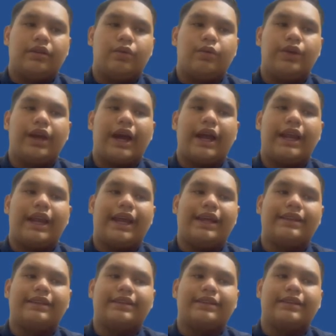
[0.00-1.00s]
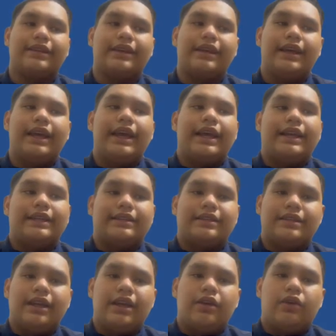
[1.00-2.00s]
We highlighted the
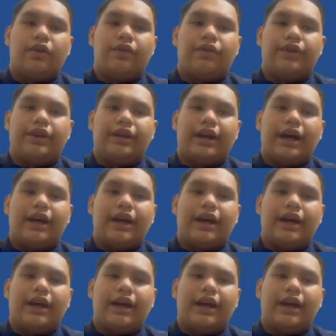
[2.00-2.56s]
state of the